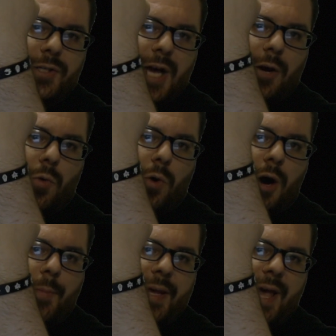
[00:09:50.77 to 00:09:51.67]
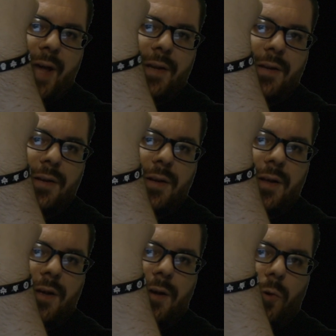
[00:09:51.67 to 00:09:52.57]
Shadow War Armageddon
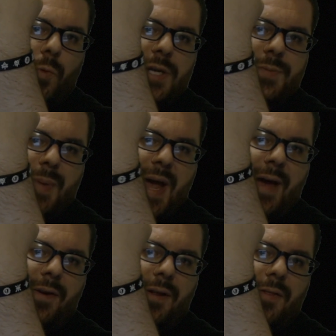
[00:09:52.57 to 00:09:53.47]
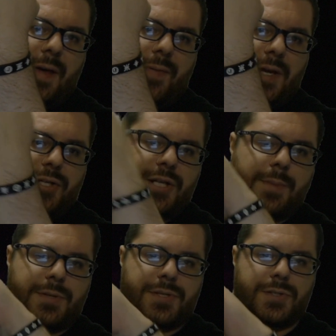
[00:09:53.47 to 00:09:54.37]
wristband that they
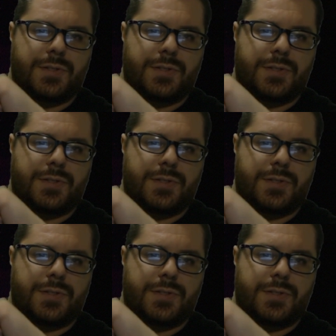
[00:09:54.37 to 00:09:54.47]
ship